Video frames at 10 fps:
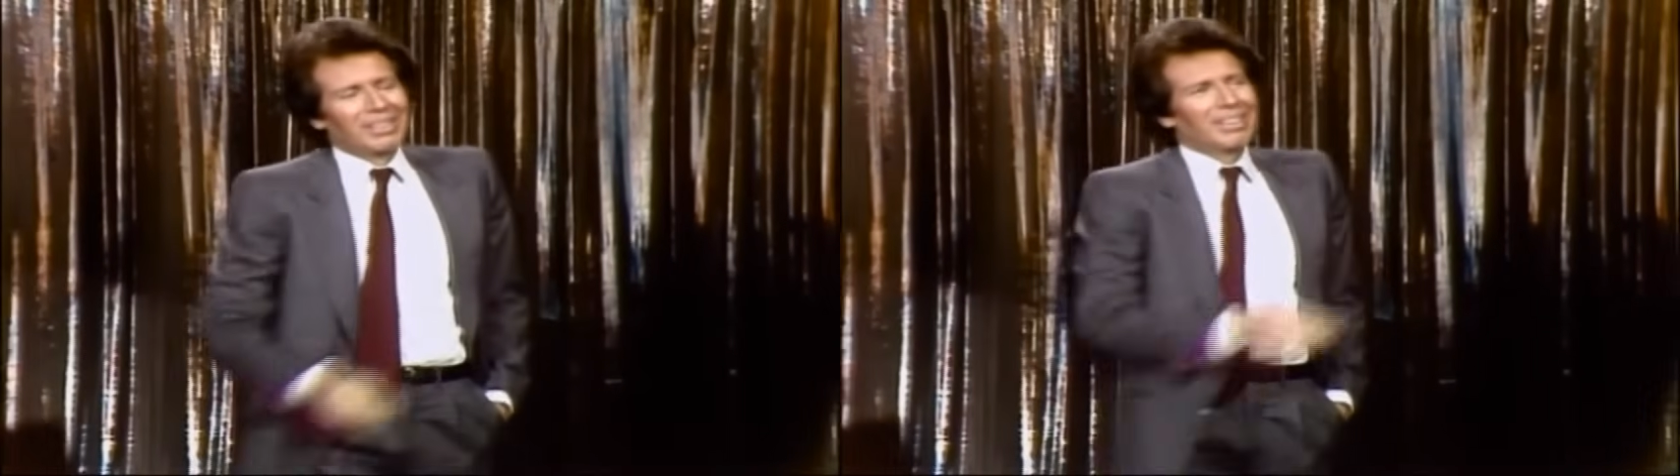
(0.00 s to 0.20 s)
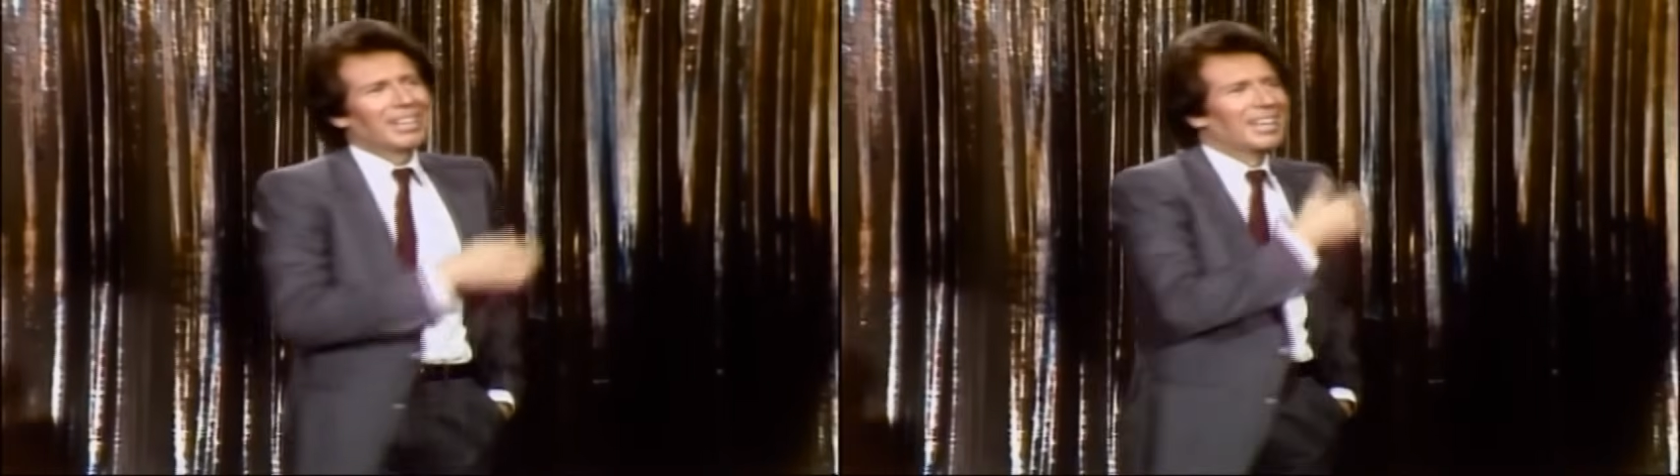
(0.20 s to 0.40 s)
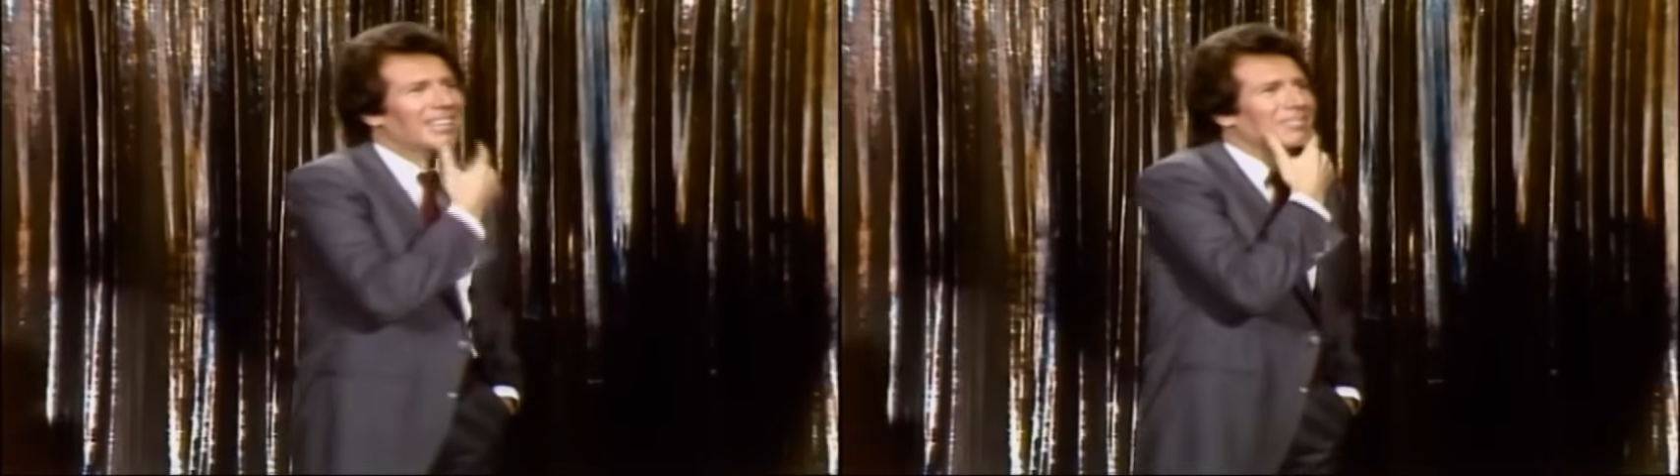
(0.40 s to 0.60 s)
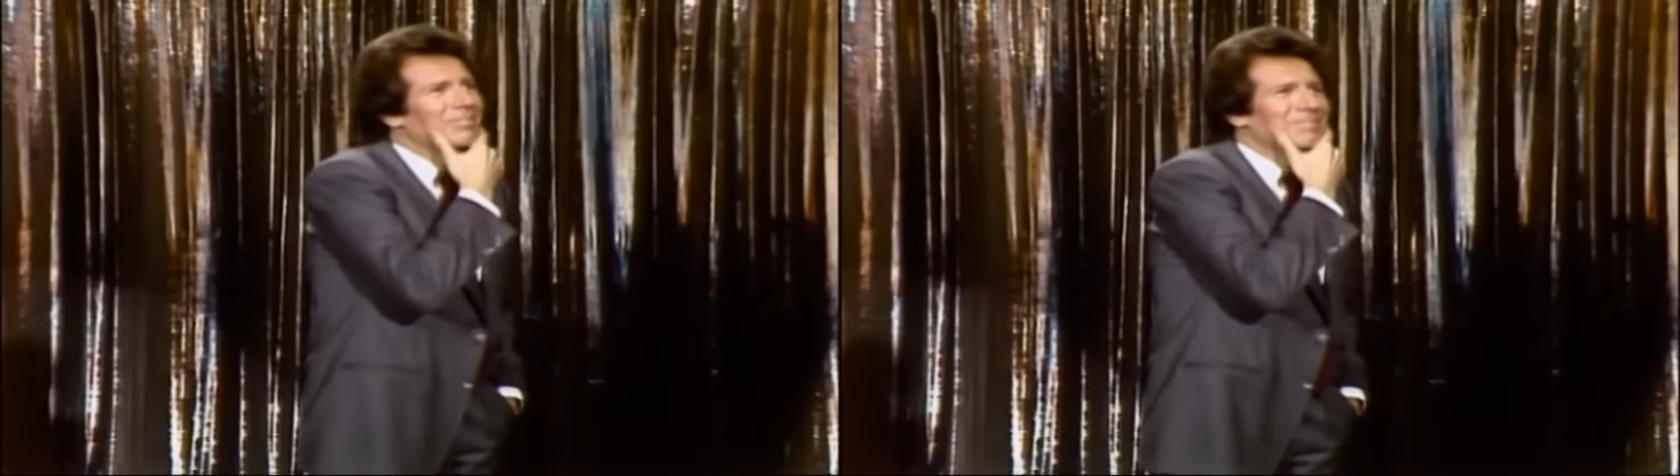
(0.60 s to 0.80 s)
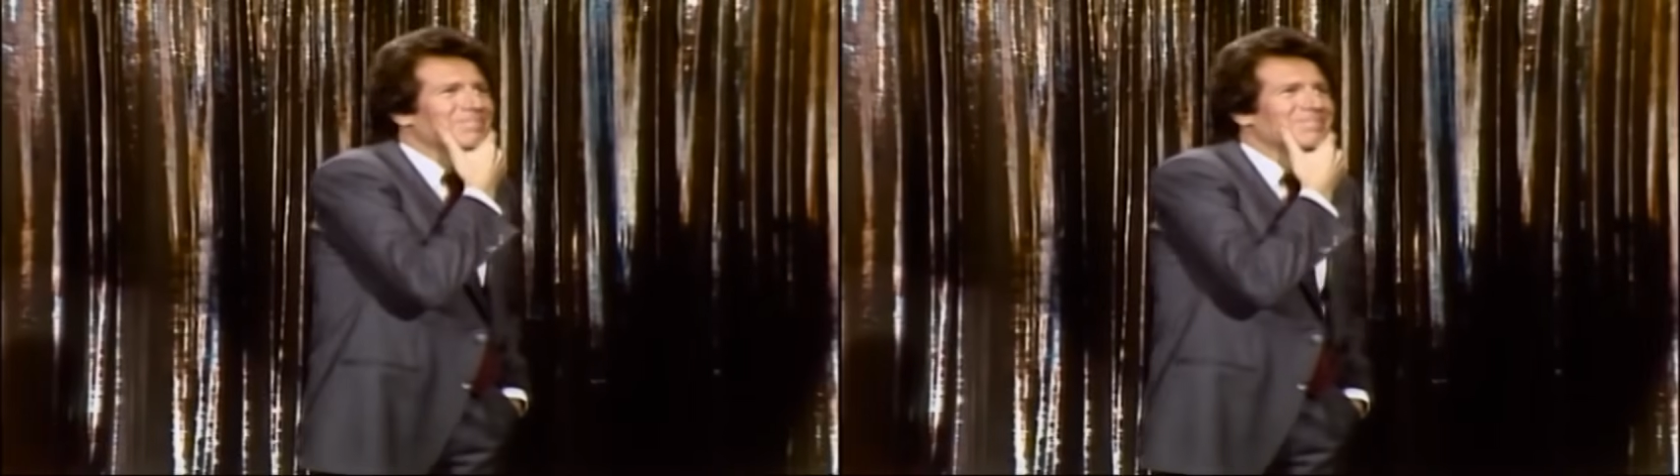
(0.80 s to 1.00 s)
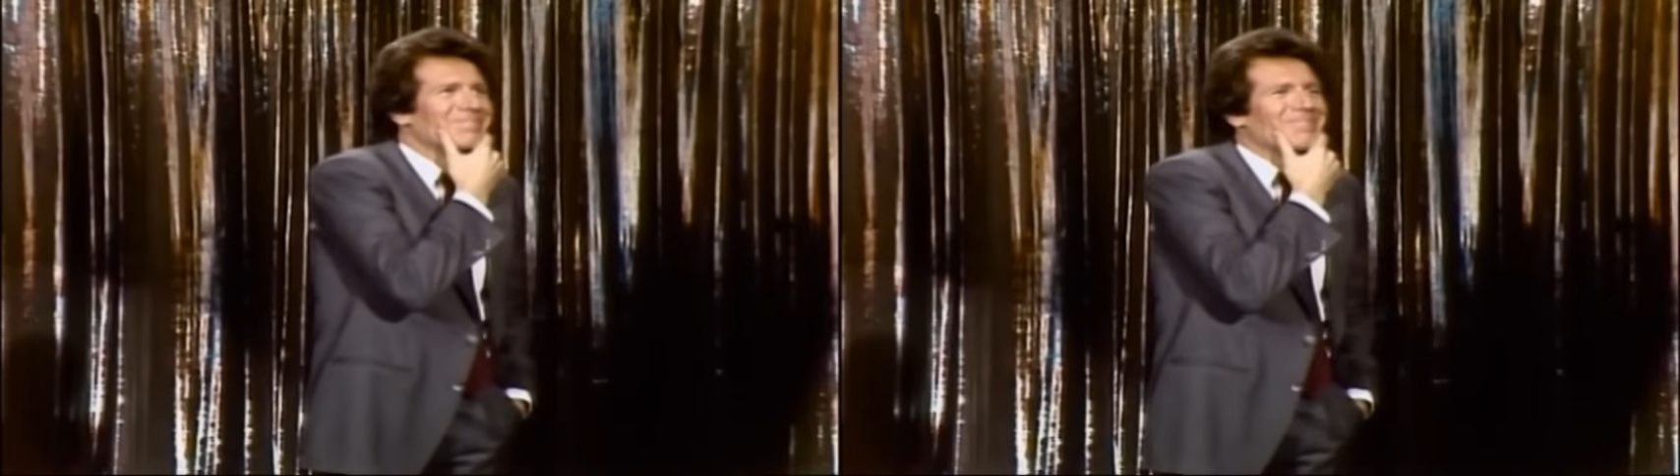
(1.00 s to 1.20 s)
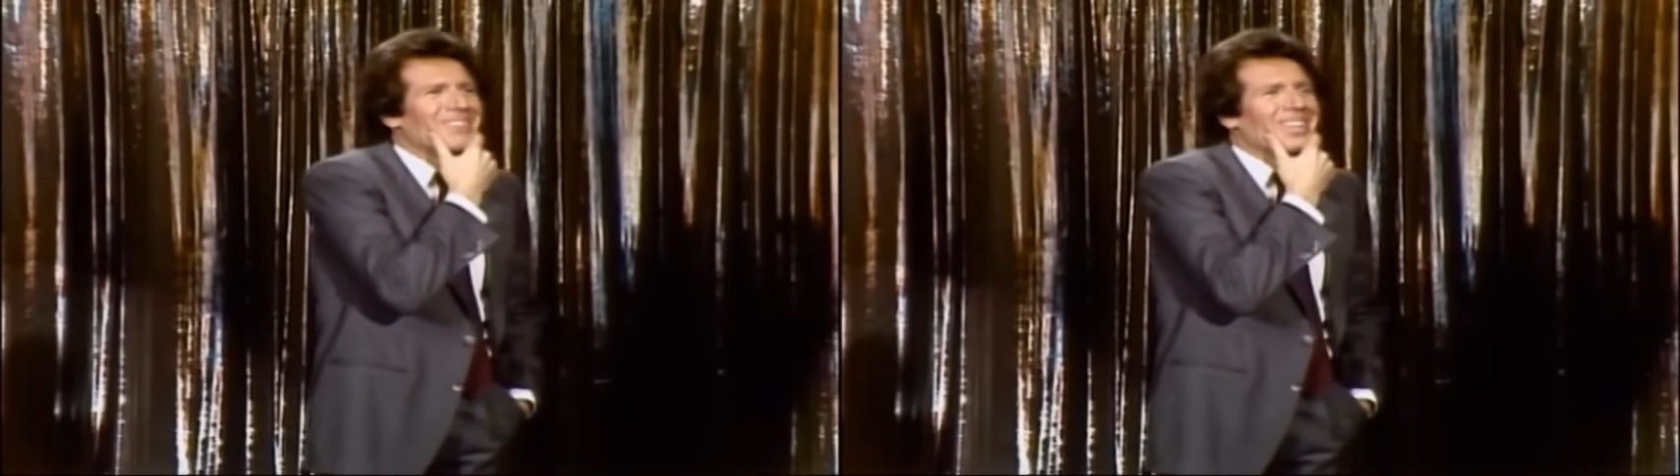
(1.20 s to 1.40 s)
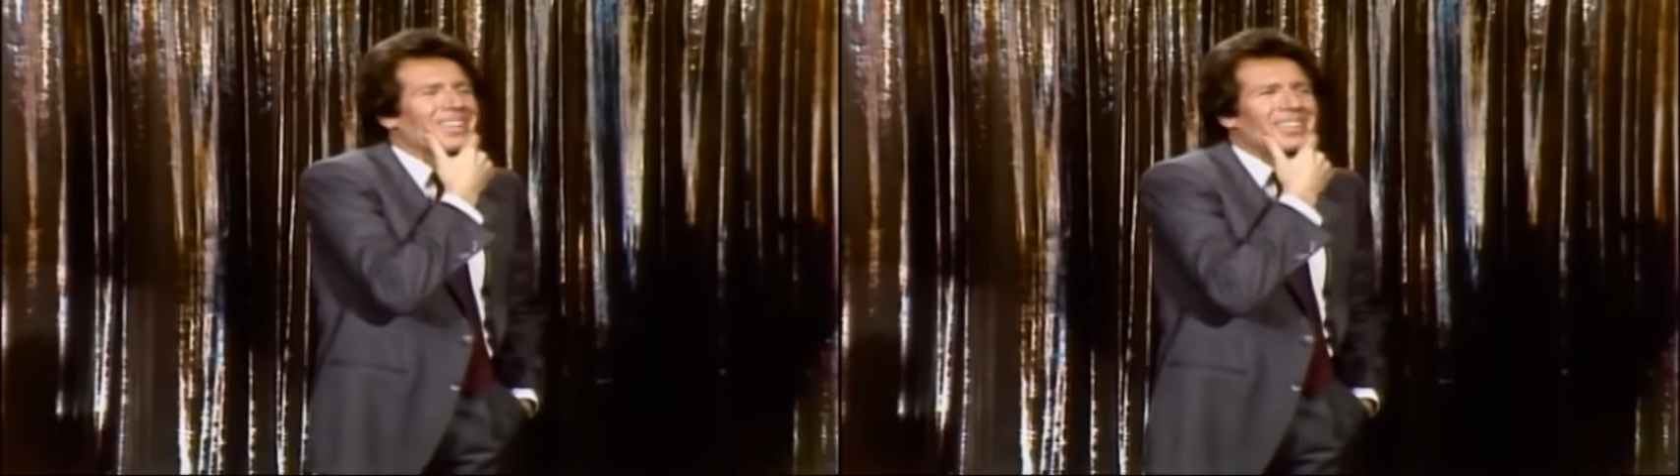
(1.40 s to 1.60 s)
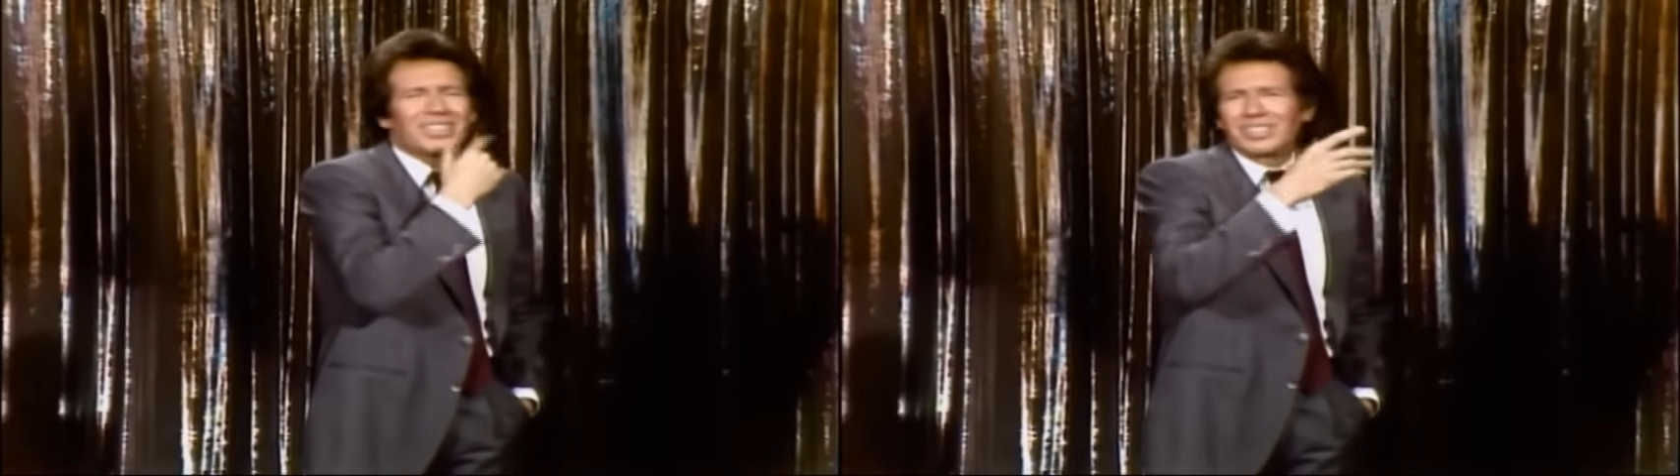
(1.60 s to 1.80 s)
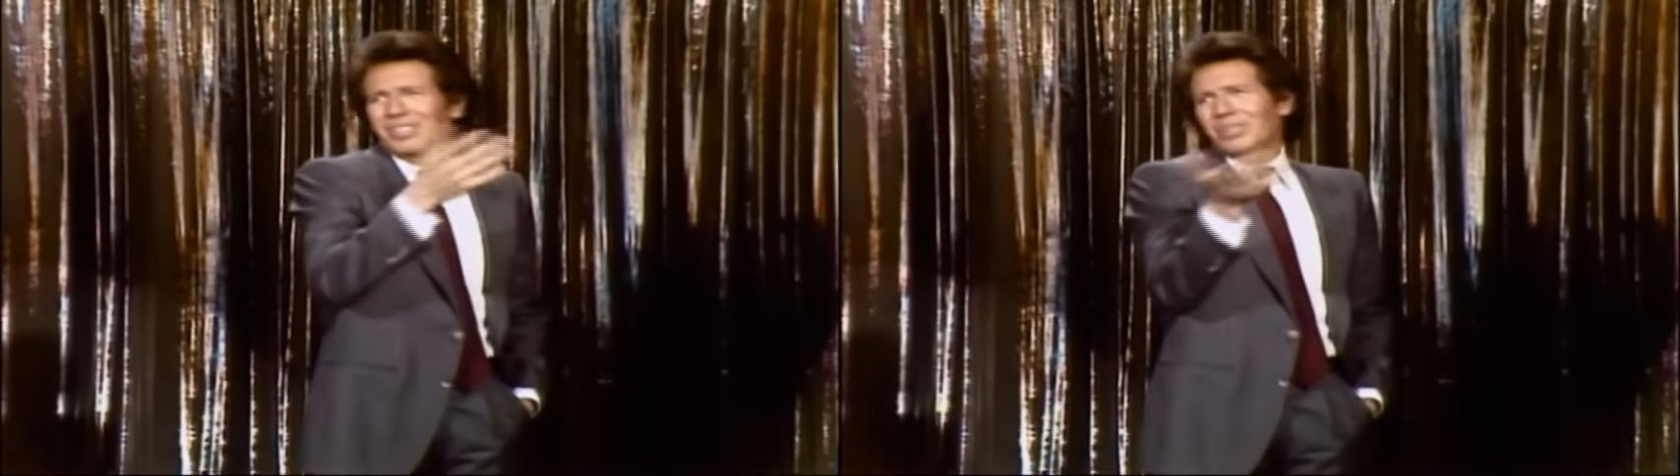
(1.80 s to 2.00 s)
bag. The
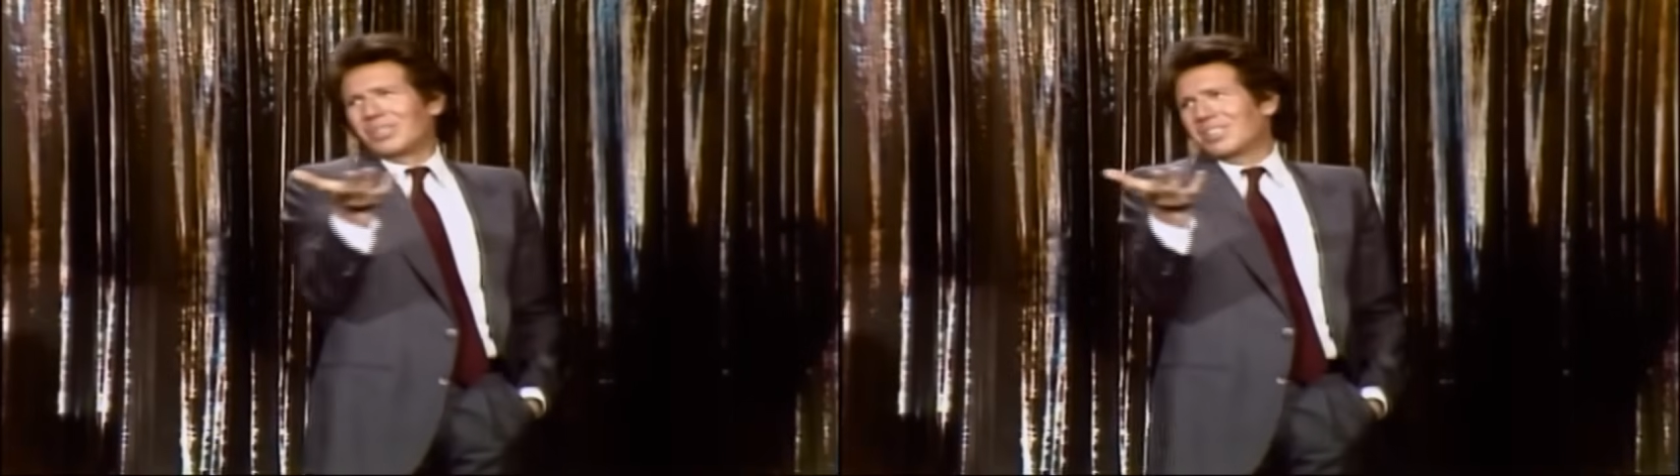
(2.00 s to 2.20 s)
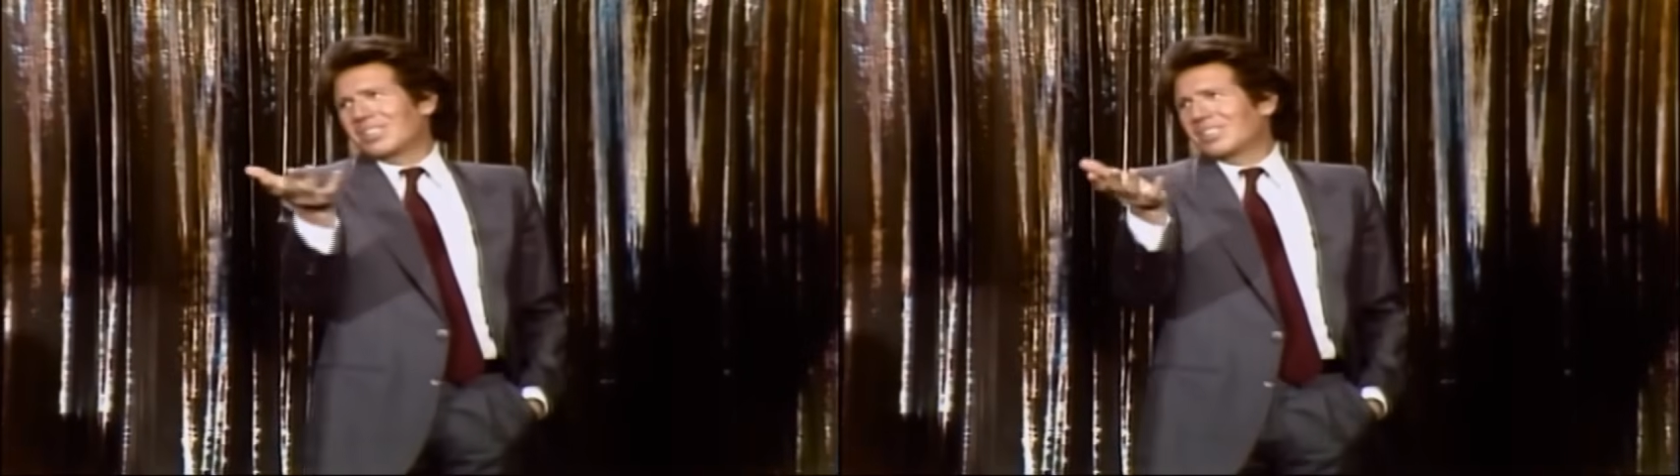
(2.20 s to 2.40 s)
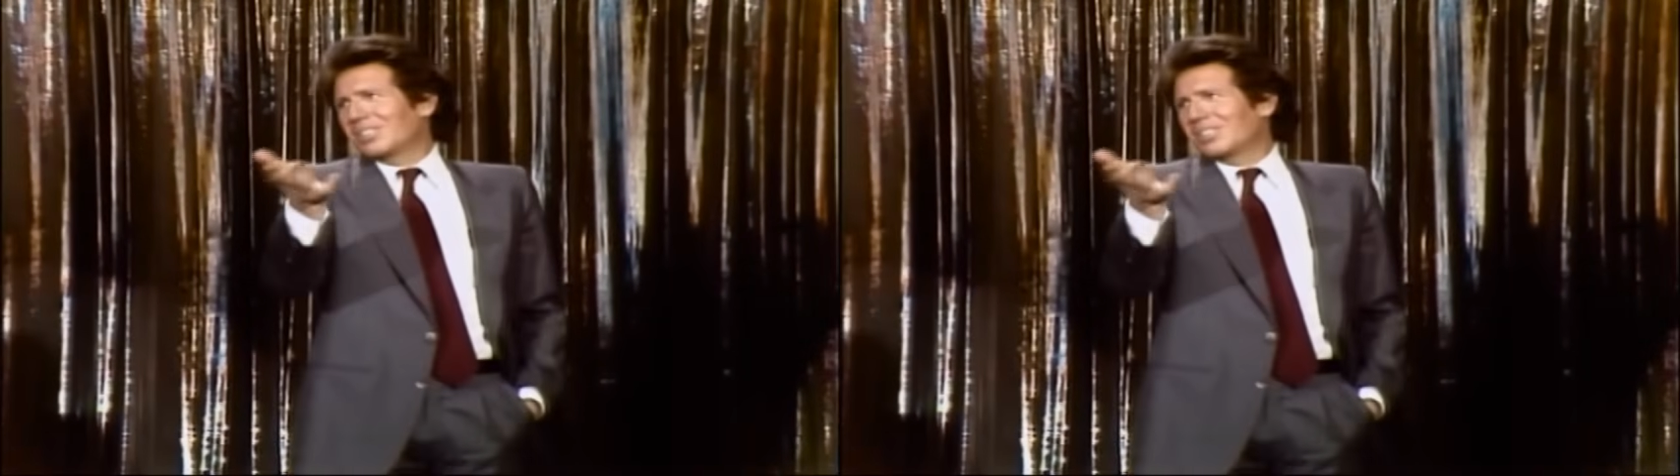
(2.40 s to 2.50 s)
stewardesses.